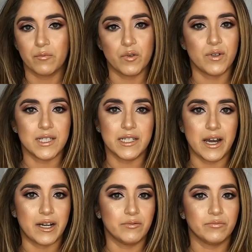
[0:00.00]
but once
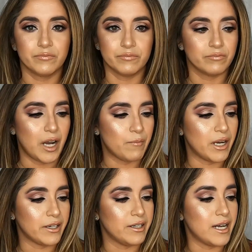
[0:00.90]
again, I'm
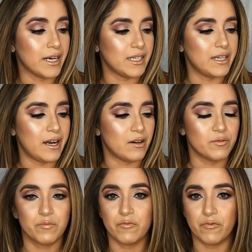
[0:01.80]
not gonna knock it
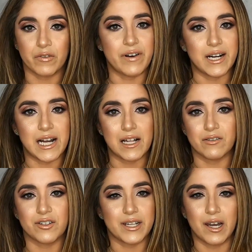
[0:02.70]
down. For
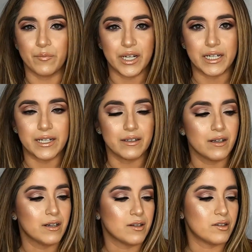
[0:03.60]
$5, you can't beat it.
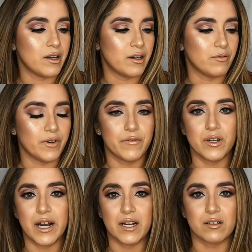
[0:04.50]
So if
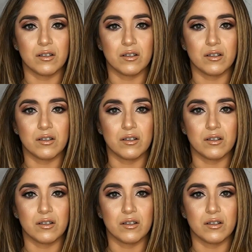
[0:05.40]
you guys